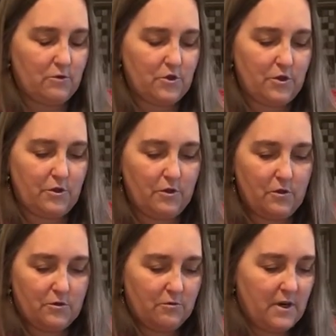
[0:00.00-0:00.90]
sugar
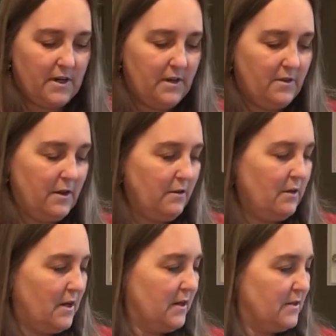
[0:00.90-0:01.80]
goes right in there
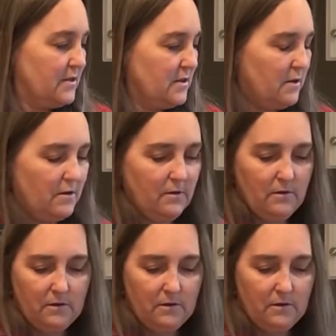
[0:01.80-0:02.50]
like so.